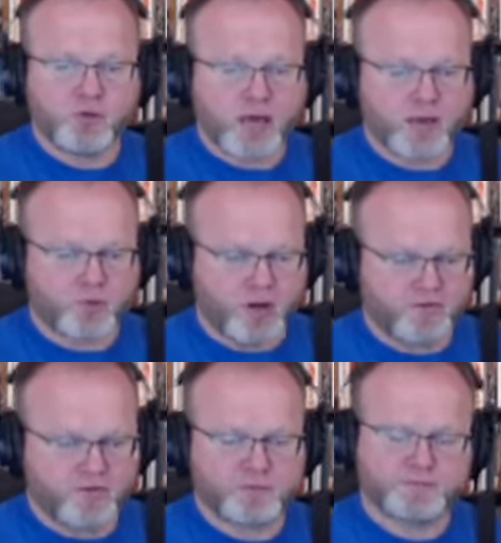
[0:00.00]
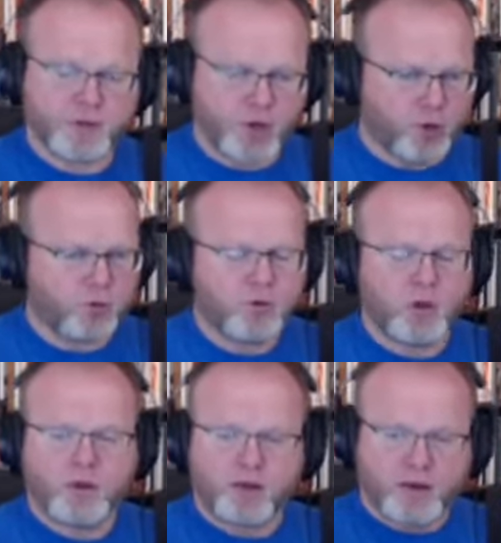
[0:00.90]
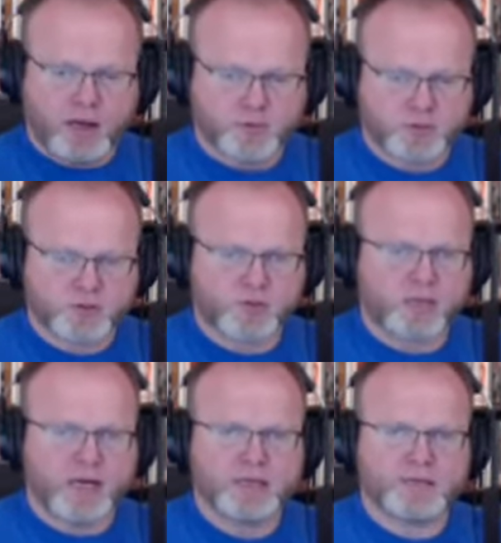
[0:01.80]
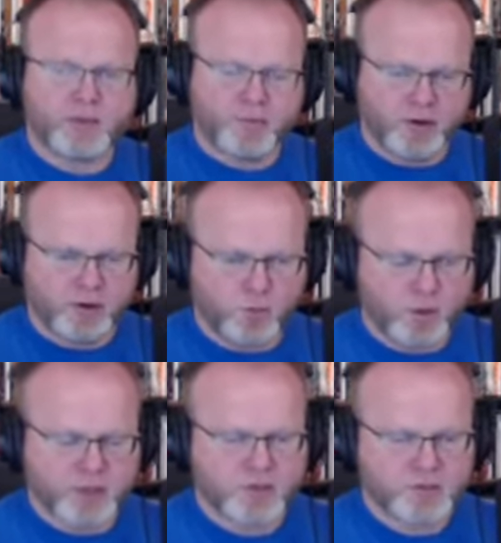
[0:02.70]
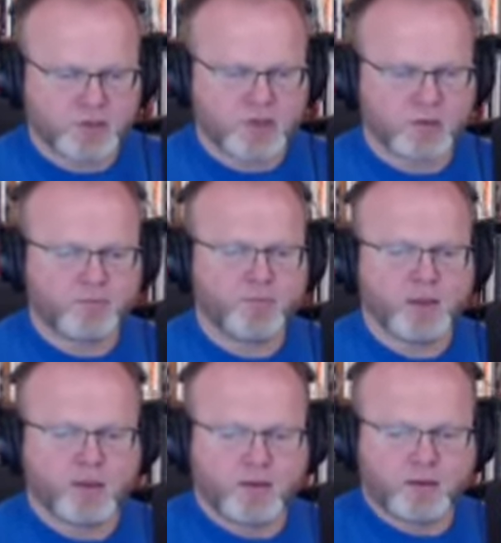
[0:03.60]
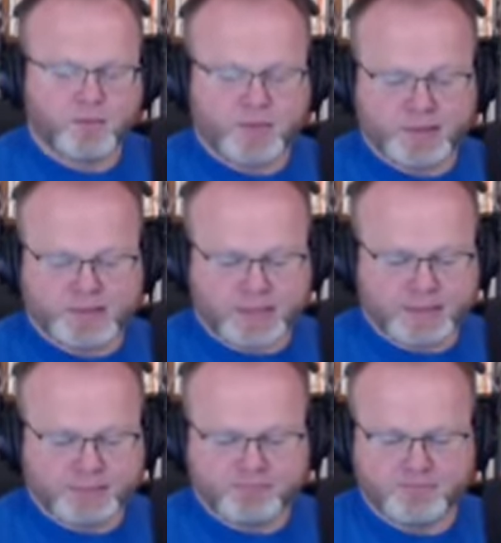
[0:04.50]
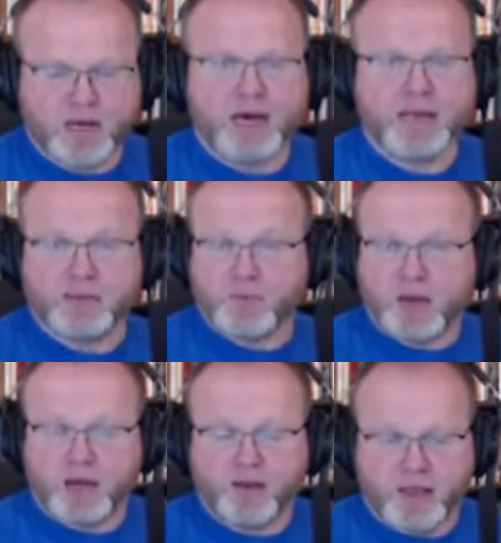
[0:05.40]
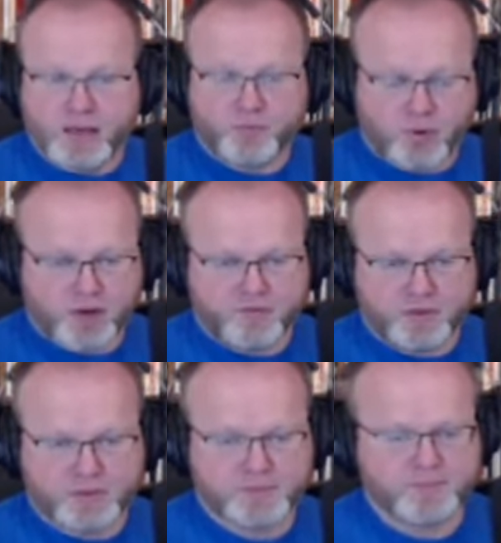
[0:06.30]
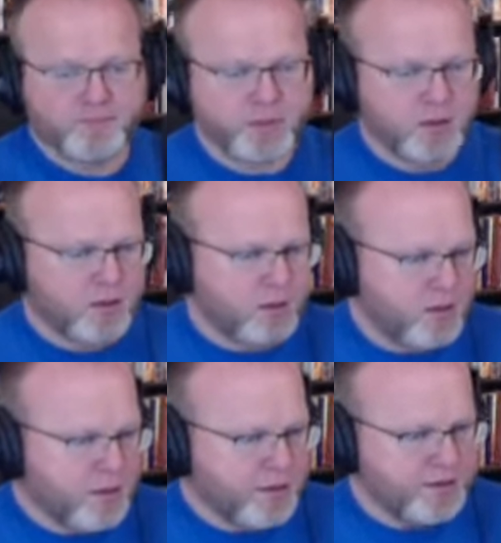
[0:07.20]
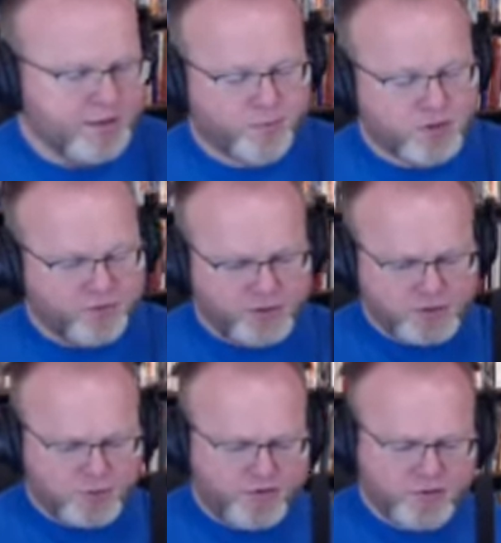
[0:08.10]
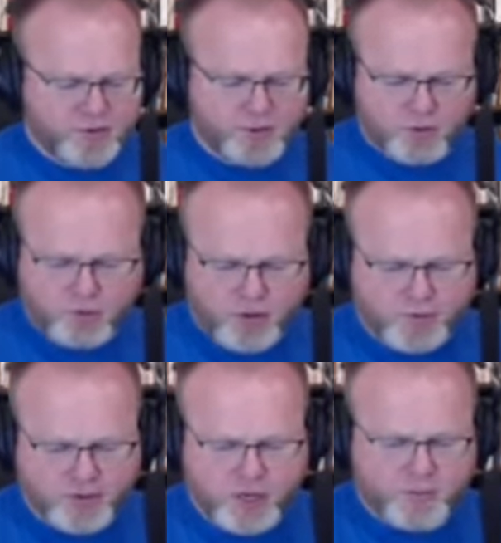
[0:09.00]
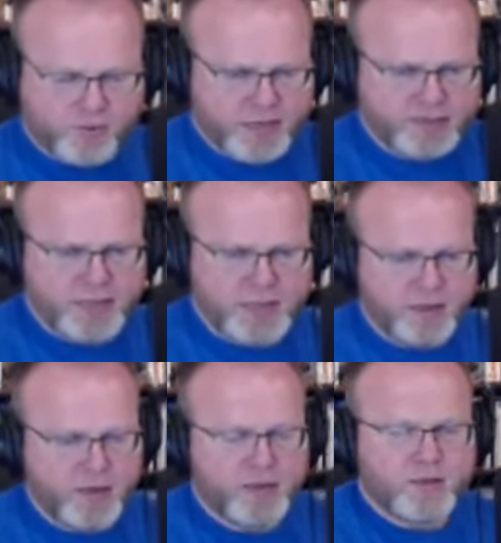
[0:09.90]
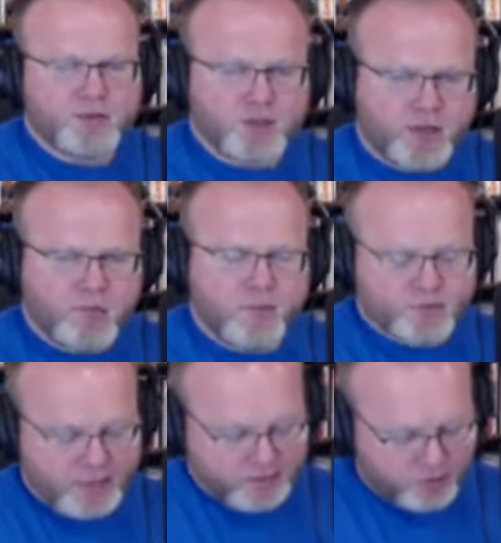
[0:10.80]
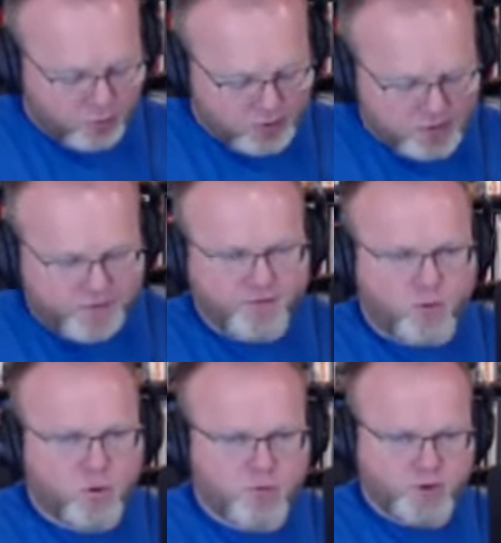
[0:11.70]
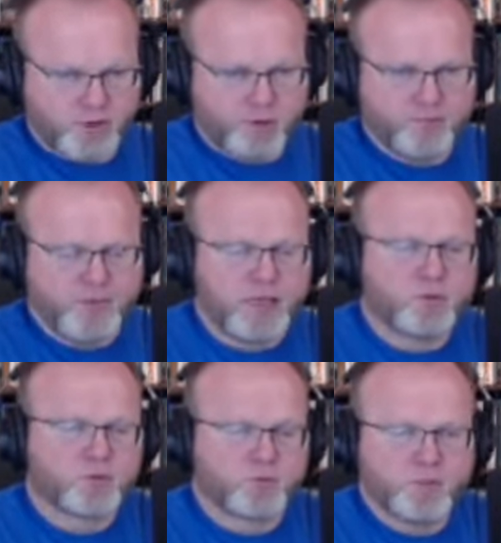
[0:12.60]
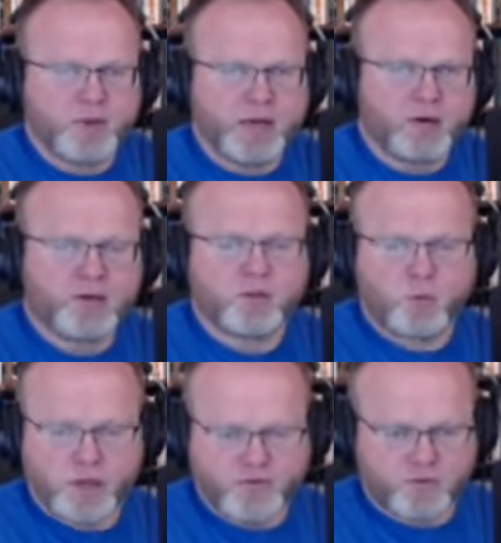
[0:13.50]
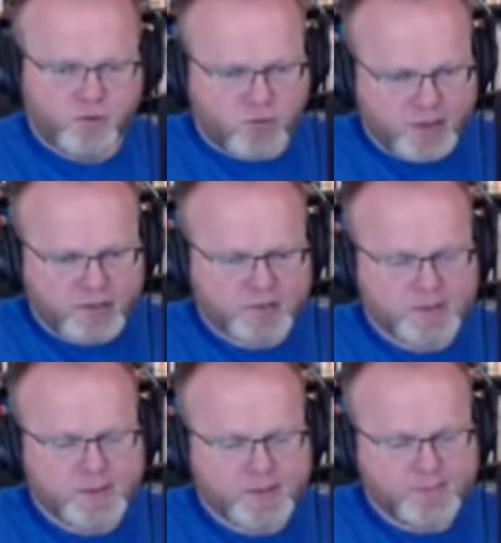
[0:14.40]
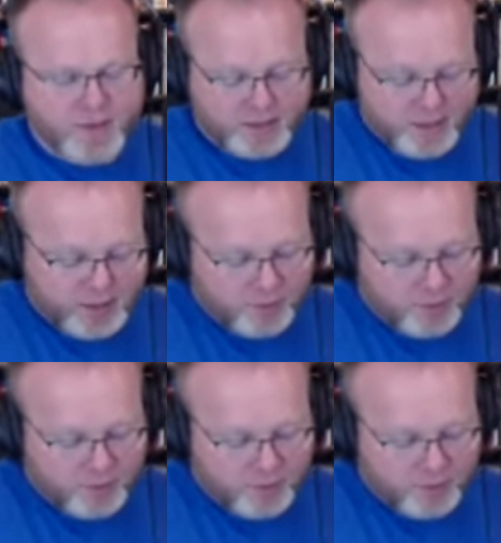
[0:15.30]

that prophet? No, I'm just the light. I'm bearing witness to him, but I am not that prophet. That prophet is a reference to Deuteronomy chapter 18. John the Baptizer was the forerunner. He was preparing the way for Christ and getting